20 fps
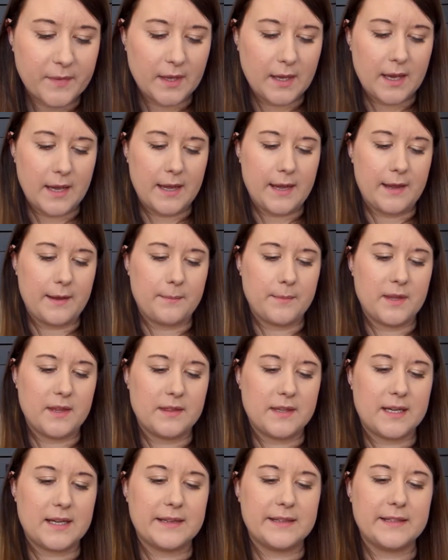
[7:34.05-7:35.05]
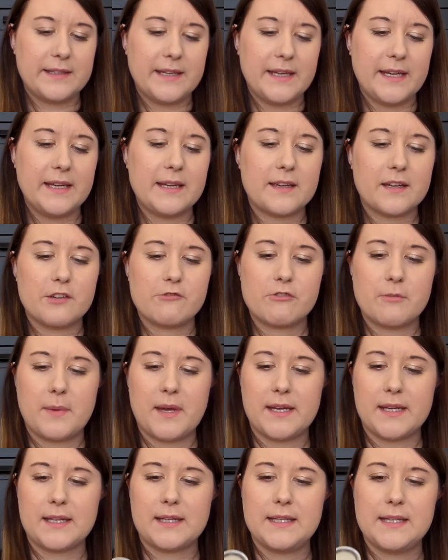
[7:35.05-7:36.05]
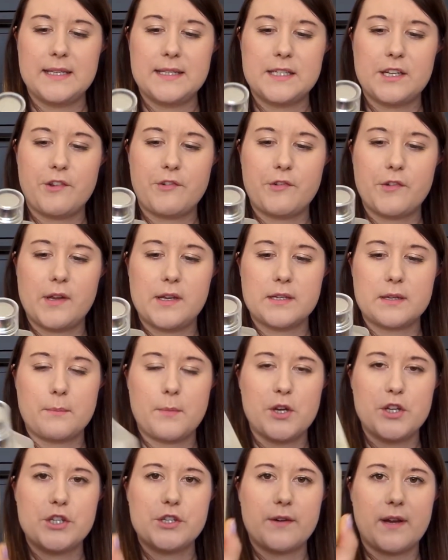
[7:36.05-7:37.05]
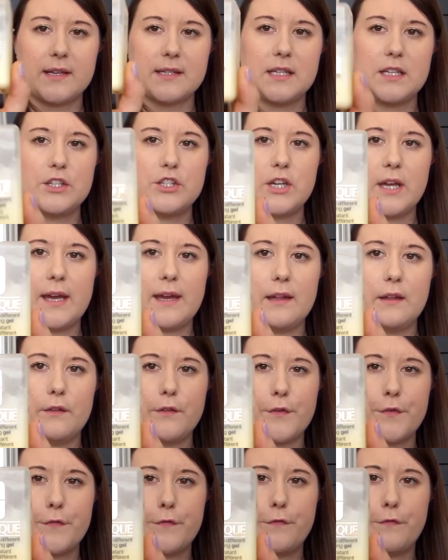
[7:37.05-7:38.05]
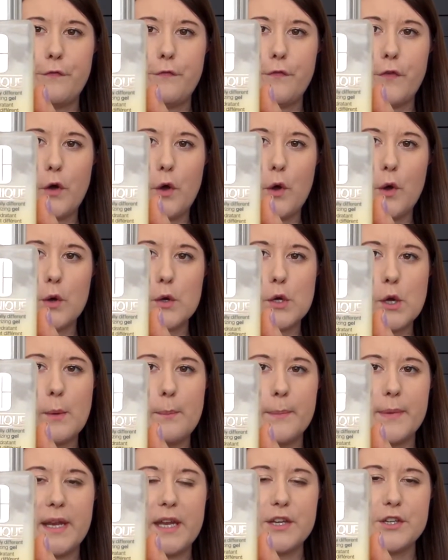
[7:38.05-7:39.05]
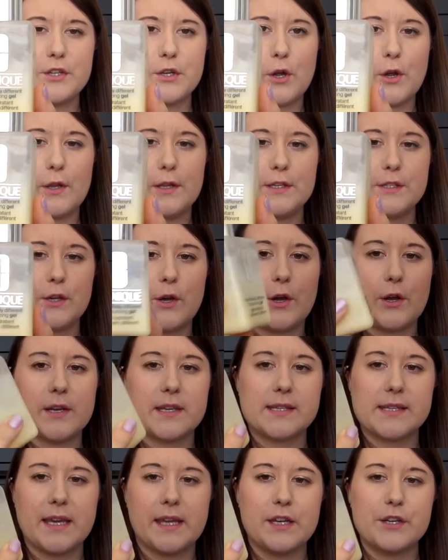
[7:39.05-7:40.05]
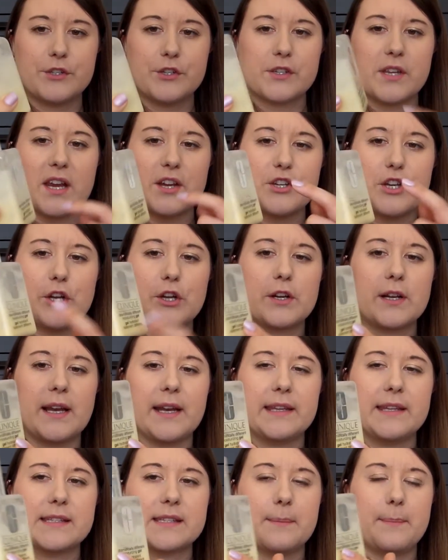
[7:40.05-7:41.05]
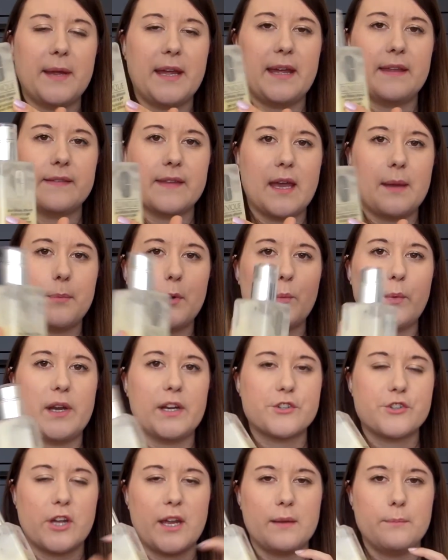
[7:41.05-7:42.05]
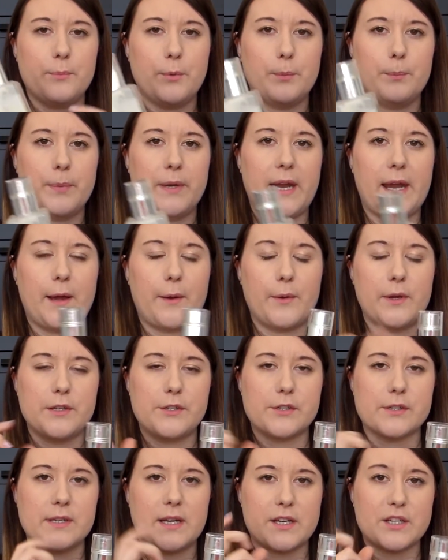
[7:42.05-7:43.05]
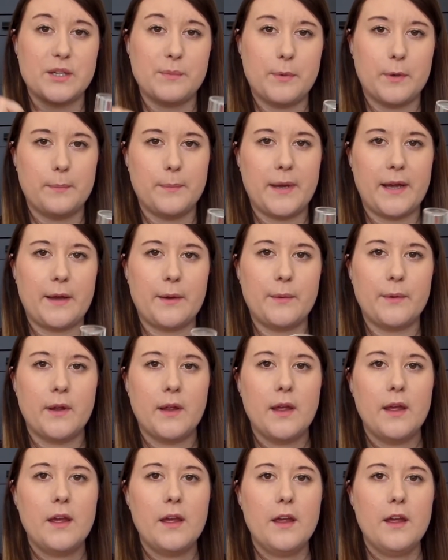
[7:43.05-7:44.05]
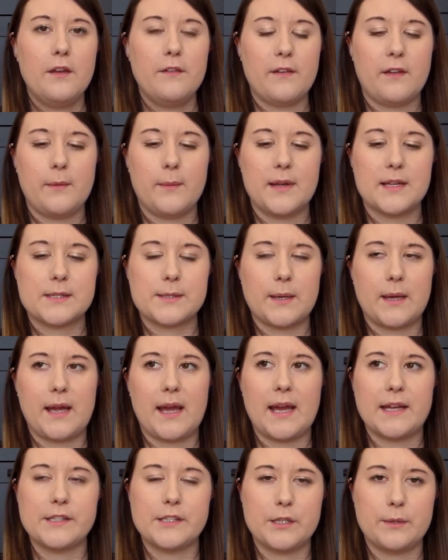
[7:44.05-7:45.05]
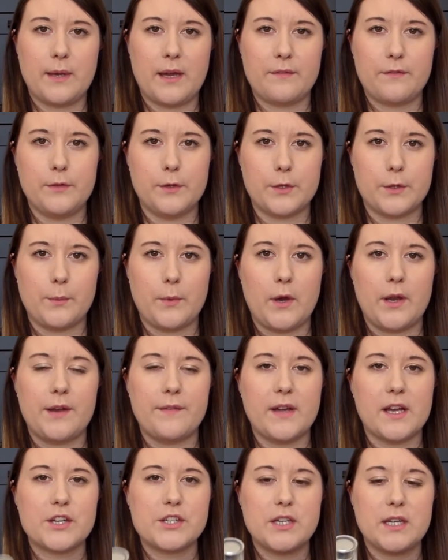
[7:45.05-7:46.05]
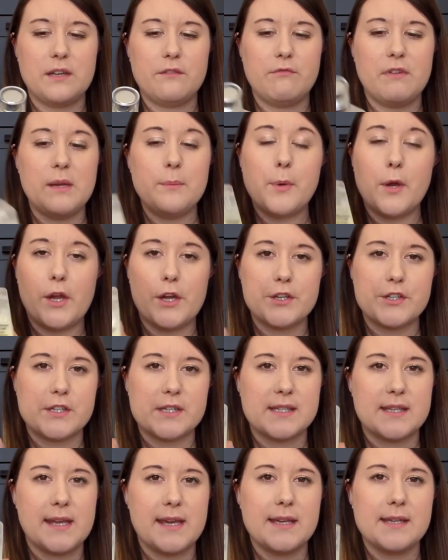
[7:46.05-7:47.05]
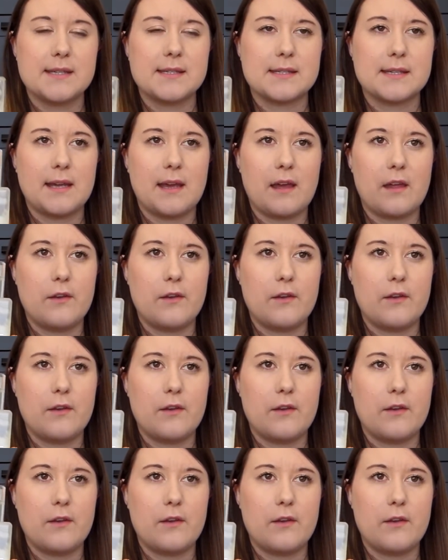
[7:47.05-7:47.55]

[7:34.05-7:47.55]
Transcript: The Clinique Dramatically Different Moisturising Gel for combination oily to oily skin. It does actually look like there's a bit in there, but when I try and pump it out, it doesn't actually pump out very well, so I do have another one. I've actually repurchased this